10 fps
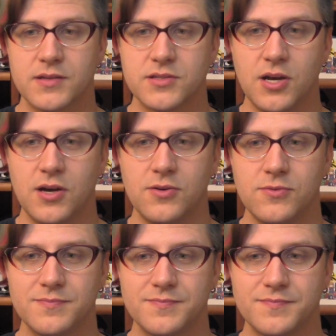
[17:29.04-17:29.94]

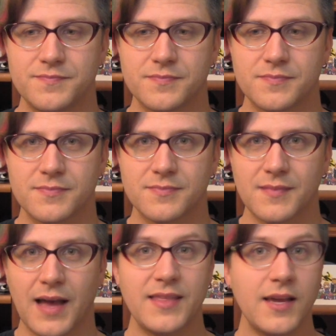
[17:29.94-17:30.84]
So,
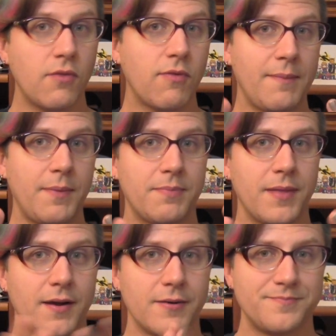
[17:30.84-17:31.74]
I think I'll wrap up
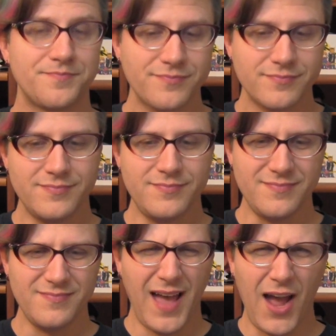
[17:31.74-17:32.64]
there.
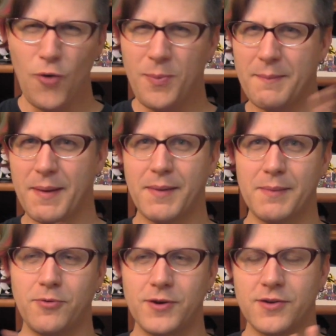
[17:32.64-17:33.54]
I hope I made
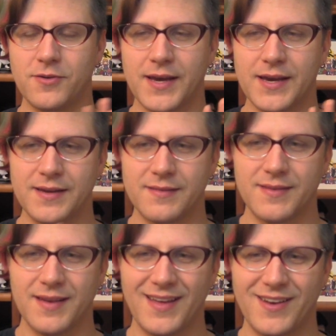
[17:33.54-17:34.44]
my point okay.
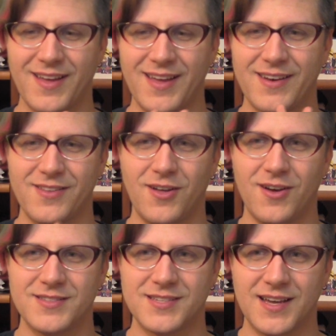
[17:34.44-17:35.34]
I had a, I had a
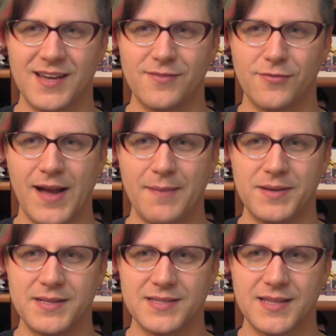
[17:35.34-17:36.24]
lot to kind of
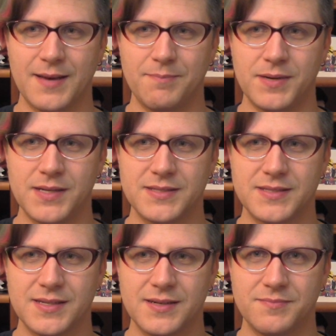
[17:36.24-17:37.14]
wrap into that,
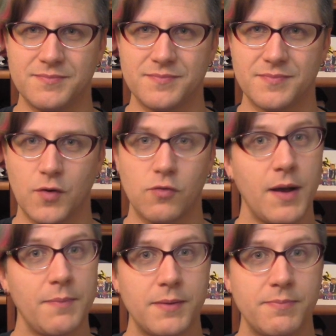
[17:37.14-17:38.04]
but um,
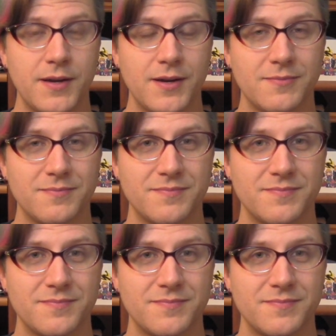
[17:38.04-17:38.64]
wrap it up there.